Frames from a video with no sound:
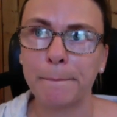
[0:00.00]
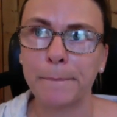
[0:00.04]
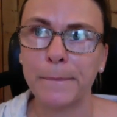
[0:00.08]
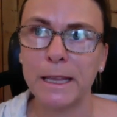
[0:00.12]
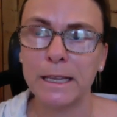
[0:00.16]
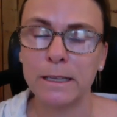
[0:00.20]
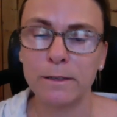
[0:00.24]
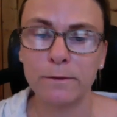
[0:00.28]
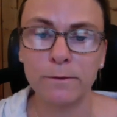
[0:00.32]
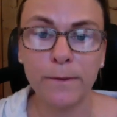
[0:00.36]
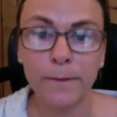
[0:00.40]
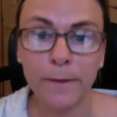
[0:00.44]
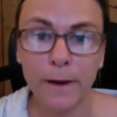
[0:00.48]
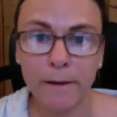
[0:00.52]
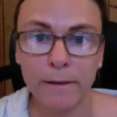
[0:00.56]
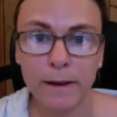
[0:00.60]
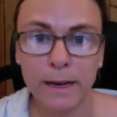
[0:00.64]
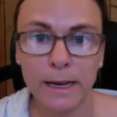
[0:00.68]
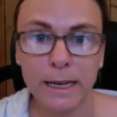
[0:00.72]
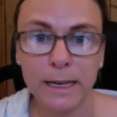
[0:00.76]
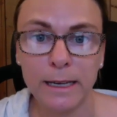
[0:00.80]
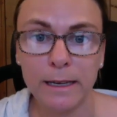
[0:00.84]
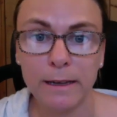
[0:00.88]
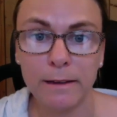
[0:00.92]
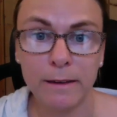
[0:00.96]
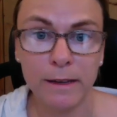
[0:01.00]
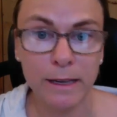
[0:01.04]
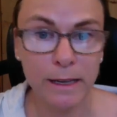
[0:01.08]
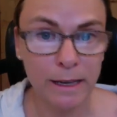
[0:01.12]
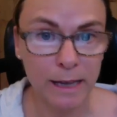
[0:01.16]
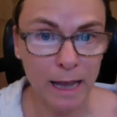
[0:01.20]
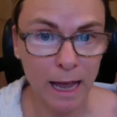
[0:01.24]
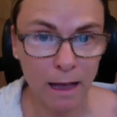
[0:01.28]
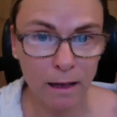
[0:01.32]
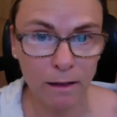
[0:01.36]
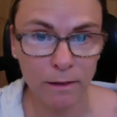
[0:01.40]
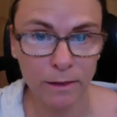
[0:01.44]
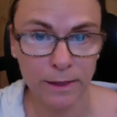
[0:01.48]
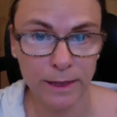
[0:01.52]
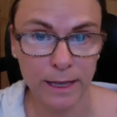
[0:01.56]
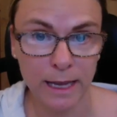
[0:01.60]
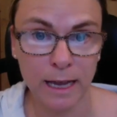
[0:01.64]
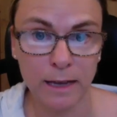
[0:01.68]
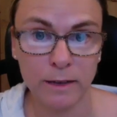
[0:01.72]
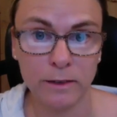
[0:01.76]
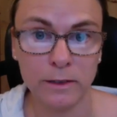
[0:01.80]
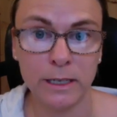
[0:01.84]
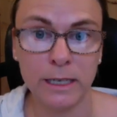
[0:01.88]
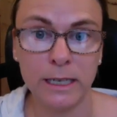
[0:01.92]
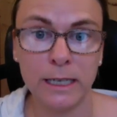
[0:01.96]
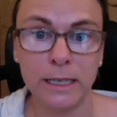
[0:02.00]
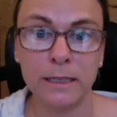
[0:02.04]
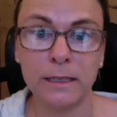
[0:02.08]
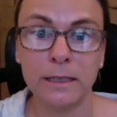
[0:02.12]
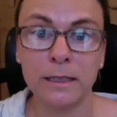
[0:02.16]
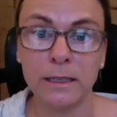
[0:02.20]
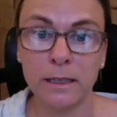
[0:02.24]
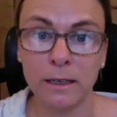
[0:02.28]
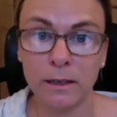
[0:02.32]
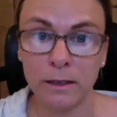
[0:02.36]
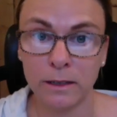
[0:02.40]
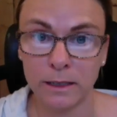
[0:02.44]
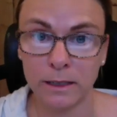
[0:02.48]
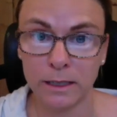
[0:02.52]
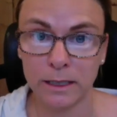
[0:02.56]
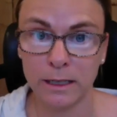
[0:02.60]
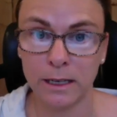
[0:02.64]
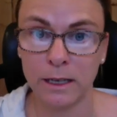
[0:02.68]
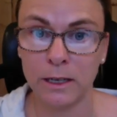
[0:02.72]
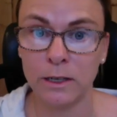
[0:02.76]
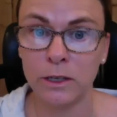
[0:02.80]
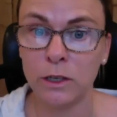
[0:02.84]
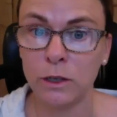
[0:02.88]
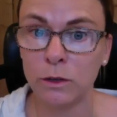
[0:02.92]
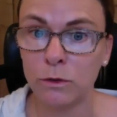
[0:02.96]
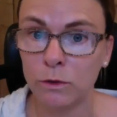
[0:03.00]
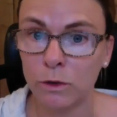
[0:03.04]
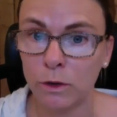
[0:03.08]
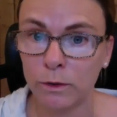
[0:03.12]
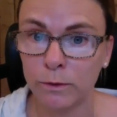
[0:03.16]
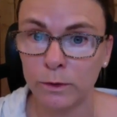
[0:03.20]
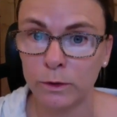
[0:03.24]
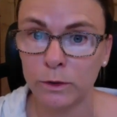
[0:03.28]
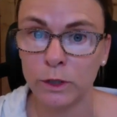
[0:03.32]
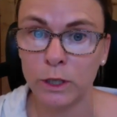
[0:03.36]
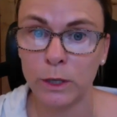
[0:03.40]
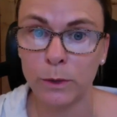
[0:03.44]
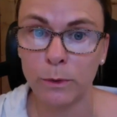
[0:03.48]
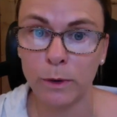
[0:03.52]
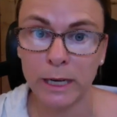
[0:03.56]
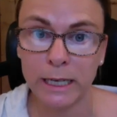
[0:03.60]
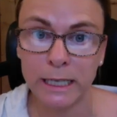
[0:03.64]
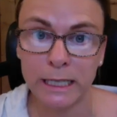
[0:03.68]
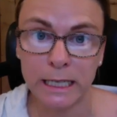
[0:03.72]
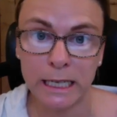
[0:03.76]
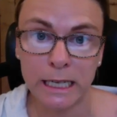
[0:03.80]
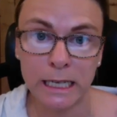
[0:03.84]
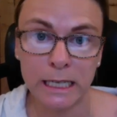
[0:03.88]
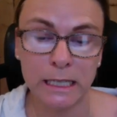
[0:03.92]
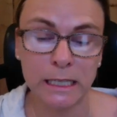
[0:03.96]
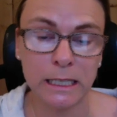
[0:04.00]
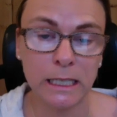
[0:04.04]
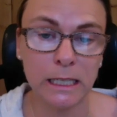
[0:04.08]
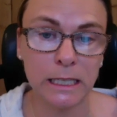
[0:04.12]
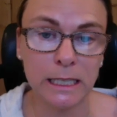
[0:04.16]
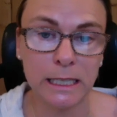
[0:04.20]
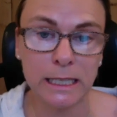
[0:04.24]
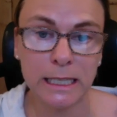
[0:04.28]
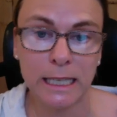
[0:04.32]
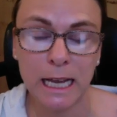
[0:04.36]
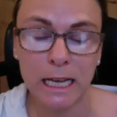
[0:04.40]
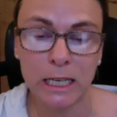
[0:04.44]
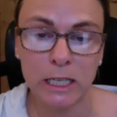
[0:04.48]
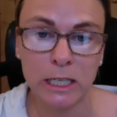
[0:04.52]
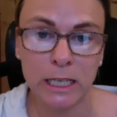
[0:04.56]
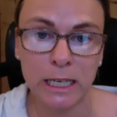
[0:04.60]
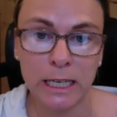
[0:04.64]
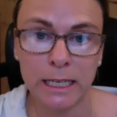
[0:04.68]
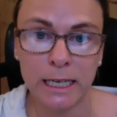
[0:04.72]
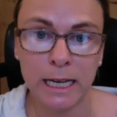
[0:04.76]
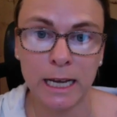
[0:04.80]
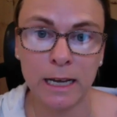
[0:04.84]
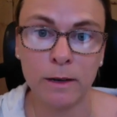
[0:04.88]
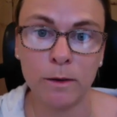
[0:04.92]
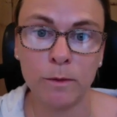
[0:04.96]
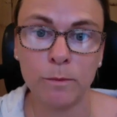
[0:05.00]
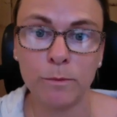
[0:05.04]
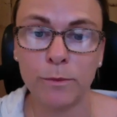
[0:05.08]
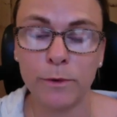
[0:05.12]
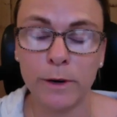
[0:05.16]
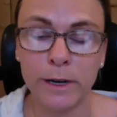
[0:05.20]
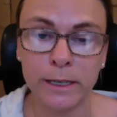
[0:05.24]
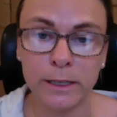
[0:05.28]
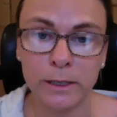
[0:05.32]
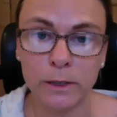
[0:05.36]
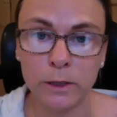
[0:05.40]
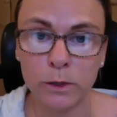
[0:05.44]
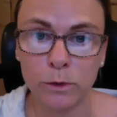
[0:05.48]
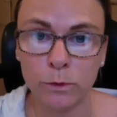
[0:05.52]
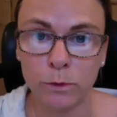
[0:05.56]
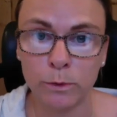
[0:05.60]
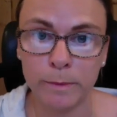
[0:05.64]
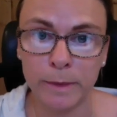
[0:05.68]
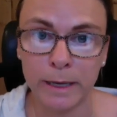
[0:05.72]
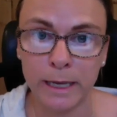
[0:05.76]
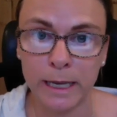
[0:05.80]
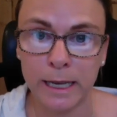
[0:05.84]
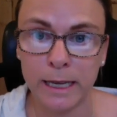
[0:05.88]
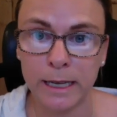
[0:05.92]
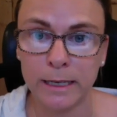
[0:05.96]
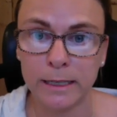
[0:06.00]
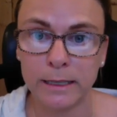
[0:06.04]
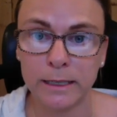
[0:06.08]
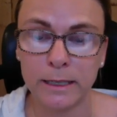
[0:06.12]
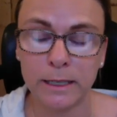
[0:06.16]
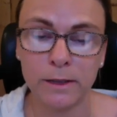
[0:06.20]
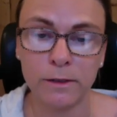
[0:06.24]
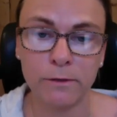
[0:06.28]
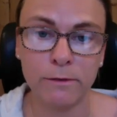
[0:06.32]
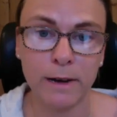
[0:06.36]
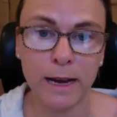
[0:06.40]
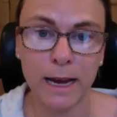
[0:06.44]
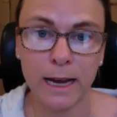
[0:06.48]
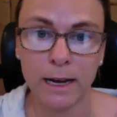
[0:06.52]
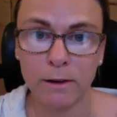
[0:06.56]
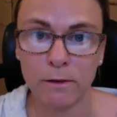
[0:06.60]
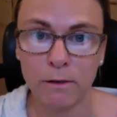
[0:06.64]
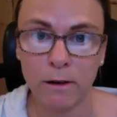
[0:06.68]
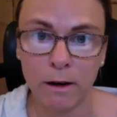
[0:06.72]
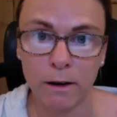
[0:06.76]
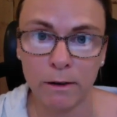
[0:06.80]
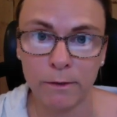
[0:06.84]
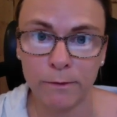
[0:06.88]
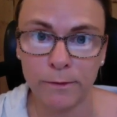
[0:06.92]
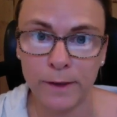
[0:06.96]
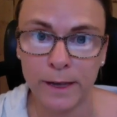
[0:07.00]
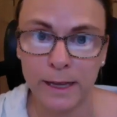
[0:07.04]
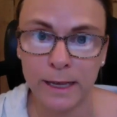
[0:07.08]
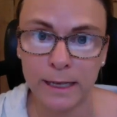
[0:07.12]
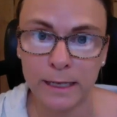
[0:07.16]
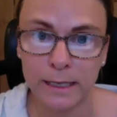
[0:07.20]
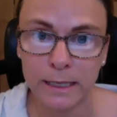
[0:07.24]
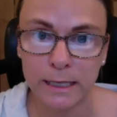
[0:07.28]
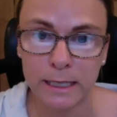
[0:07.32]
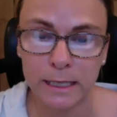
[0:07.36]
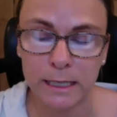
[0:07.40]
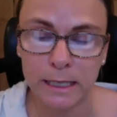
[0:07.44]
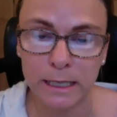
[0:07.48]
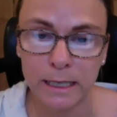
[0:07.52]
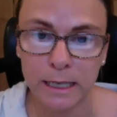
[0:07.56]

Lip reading: It's very healthy actually to start a new novel, new idea, start sketching it out, brainstorming it, 3-act graph it.